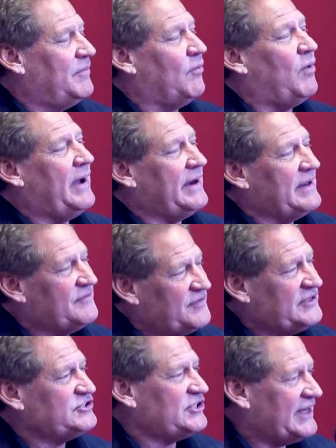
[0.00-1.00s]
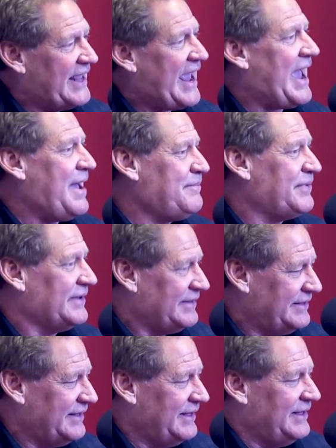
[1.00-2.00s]
but what eventually
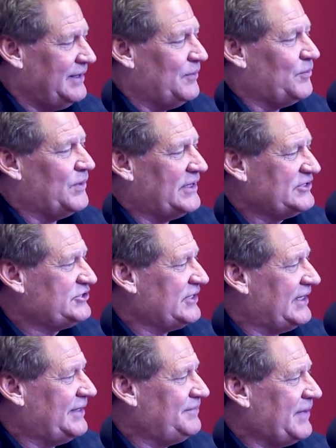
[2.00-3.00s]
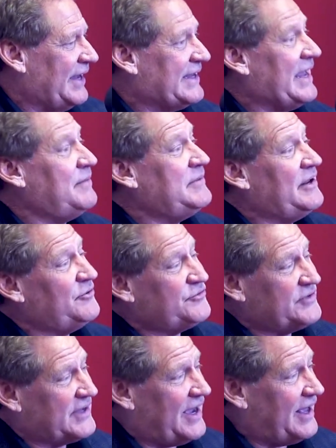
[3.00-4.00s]
happened was um, I came to
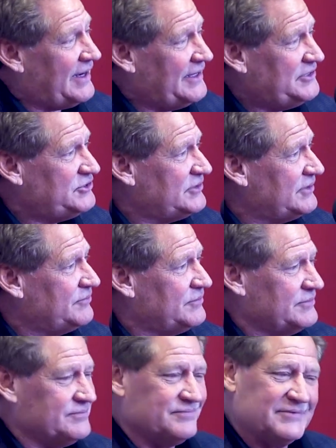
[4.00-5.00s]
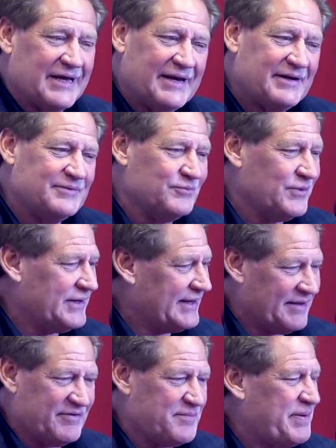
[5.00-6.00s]
Anderson College and kind of went
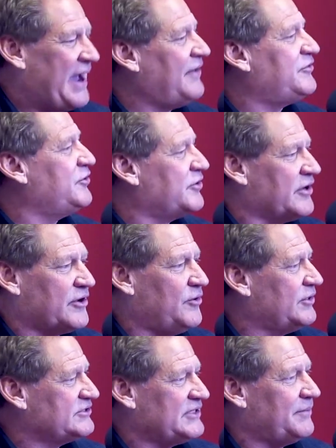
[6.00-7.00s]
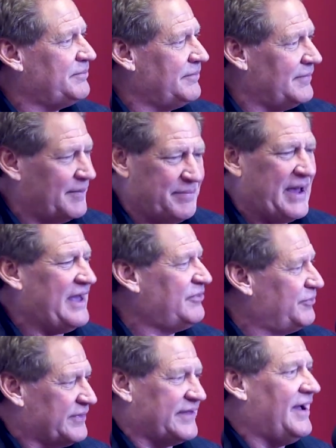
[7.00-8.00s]
every path you can go except a
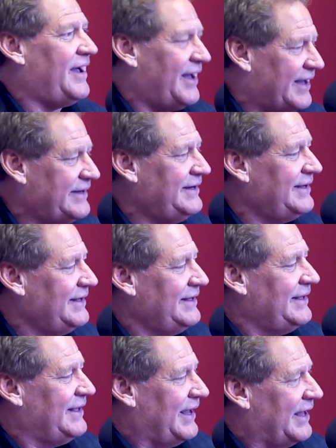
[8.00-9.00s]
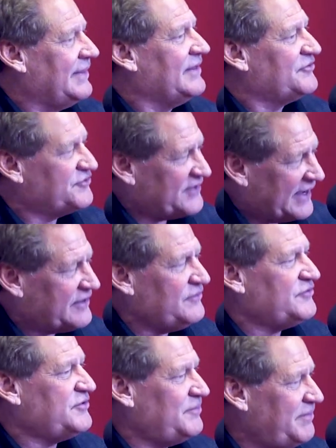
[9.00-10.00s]
path with God. Mm. And the
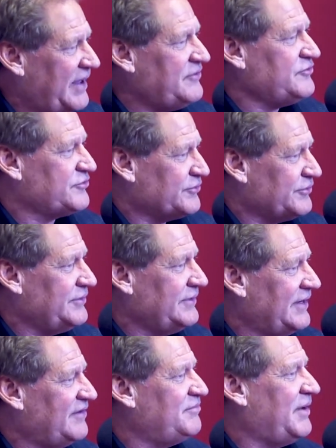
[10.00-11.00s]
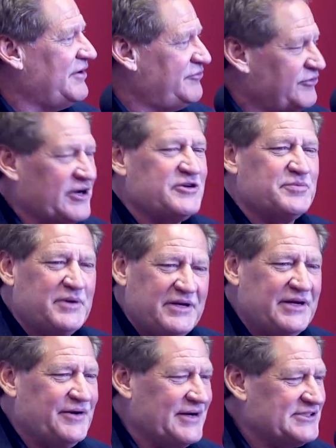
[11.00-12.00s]
second semester of my freshman
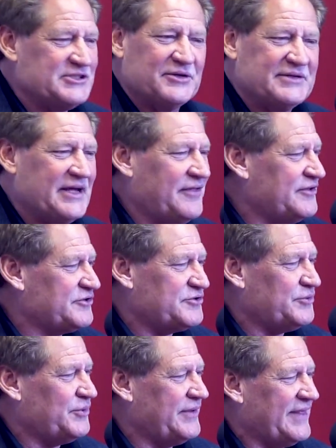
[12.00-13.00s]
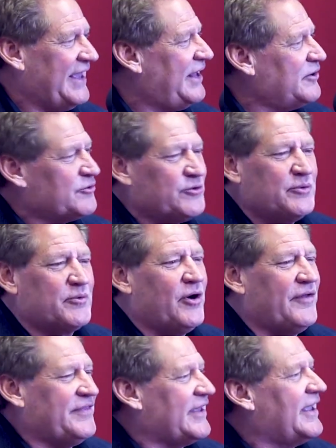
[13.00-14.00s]
year, I still tell this story. They had a group
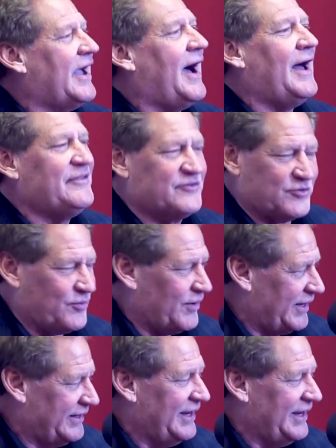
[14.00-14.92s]
called the God Squad.